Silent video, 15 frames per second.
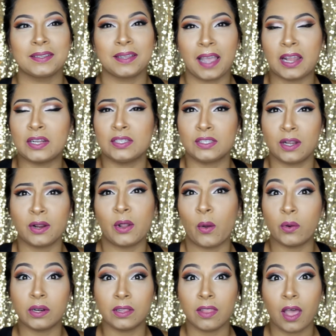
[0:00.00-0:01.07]
kind of start
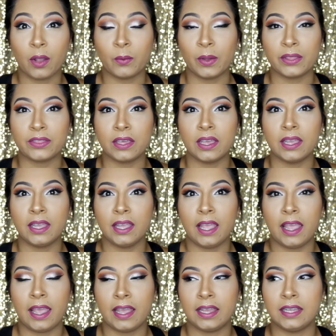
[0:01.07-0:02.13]
going along with
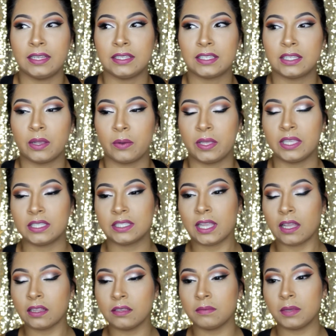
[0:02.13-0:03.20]
it. And so he's
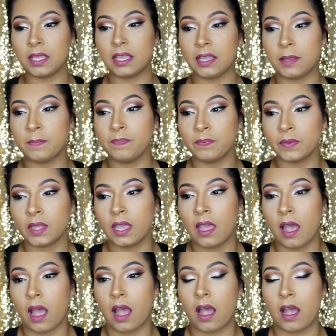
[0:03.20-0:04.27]
telling me
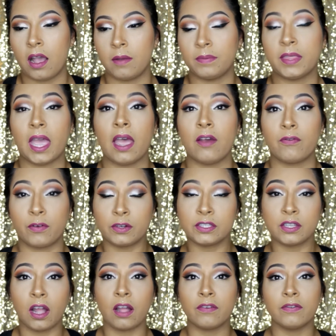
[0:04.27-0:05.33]
that
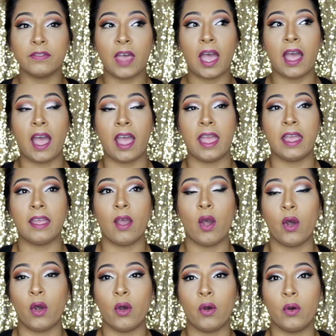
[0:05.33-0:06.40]
first off that I
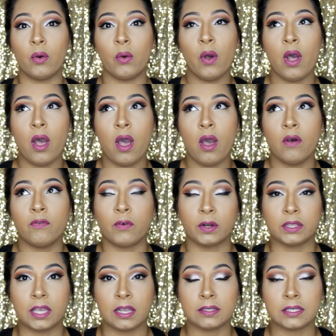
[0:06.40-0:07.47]
owe
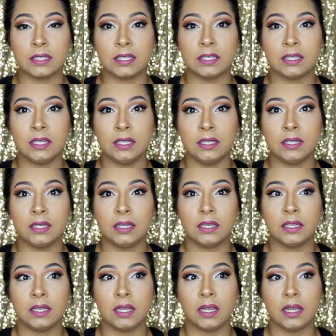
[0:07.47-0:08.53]

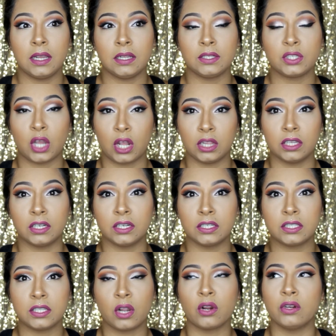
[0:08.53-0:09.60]

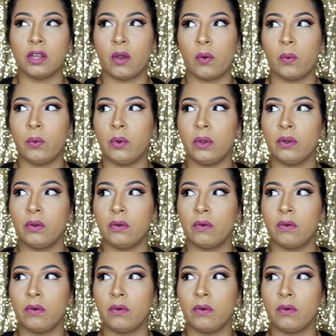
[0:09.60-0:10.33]
$4,000 or no,